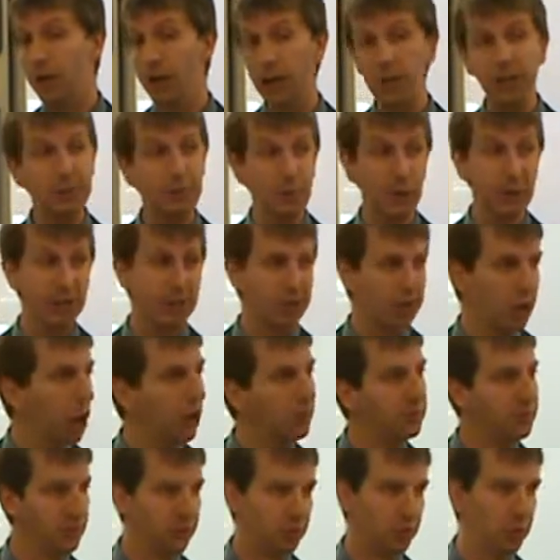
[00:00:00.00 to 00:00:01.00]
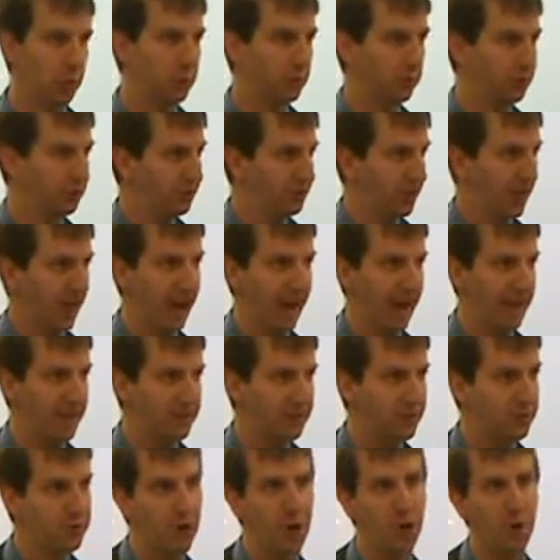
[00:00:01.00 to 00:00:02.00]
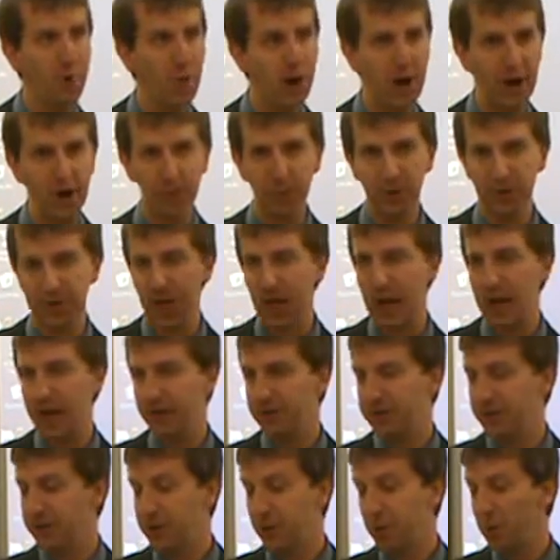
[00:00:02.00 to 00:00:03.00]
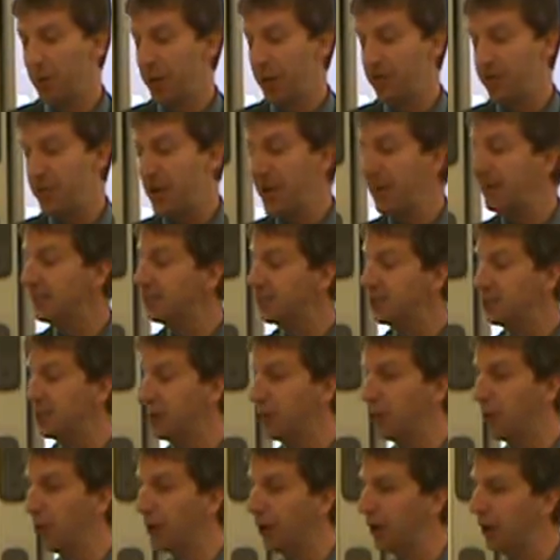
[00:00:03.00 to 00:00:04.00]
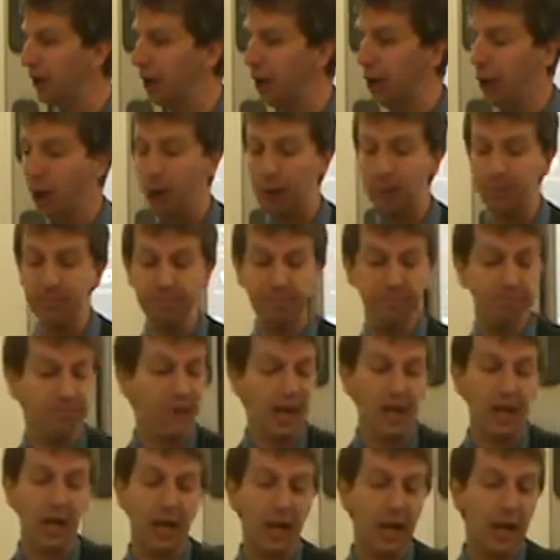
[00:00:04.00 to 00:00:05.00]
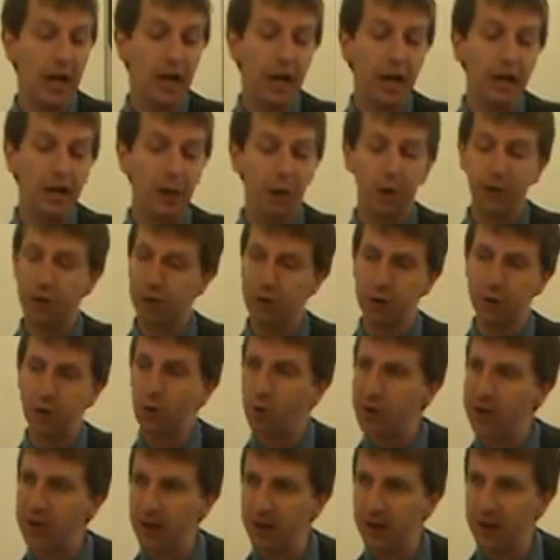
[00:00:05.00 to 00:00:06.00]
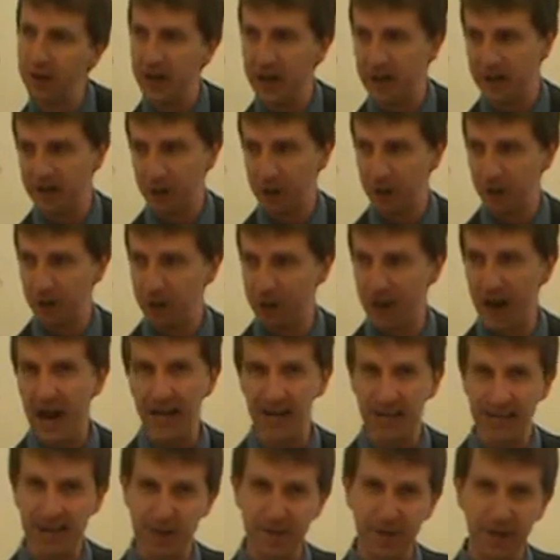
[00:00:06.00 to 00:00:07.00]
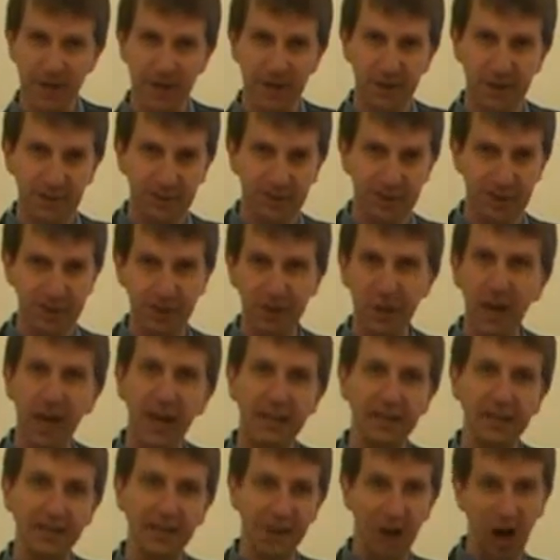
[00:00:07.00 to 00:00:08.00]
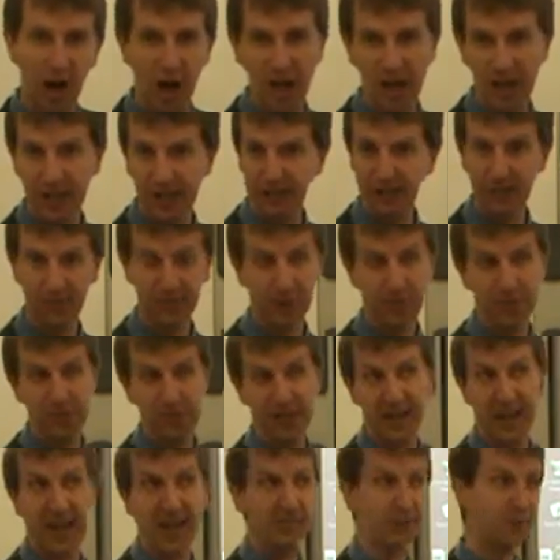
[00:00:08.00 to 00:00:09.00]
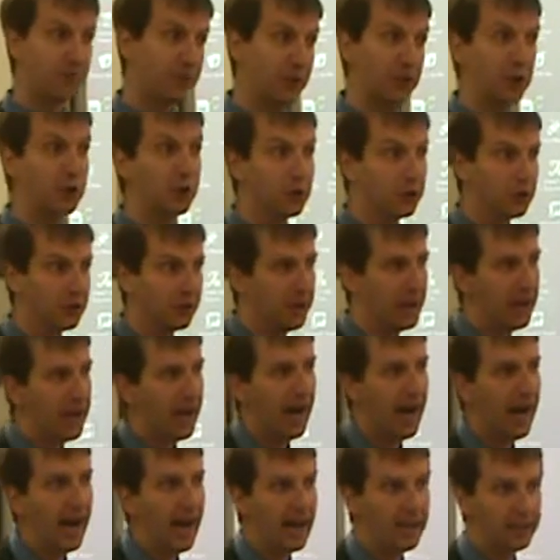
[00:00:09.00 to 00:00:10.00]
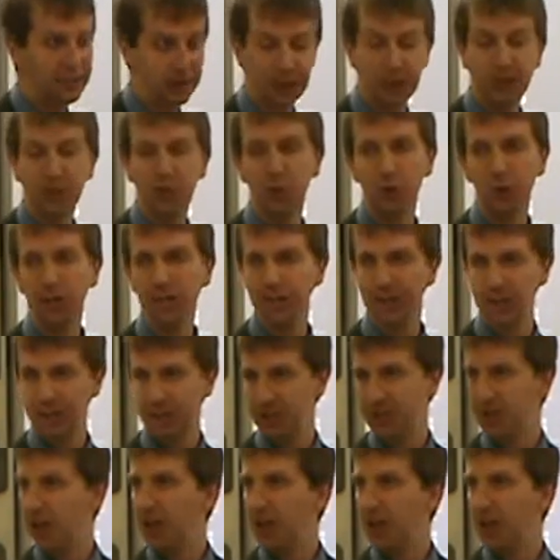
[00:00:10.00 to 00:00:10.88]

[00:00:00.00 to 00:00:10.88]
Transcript: Inspiration comes and goes, and you don't want to base your, your career and your academic success on something as fickle as inspiration.